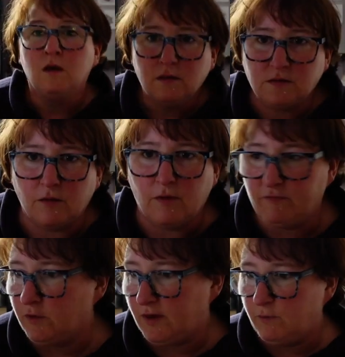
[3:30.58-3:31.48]
So
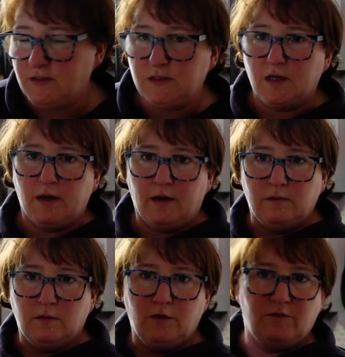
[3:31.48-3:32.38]
I've got it. We did
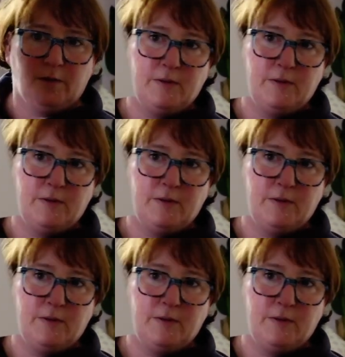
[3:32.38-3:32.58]
hopefully you'll be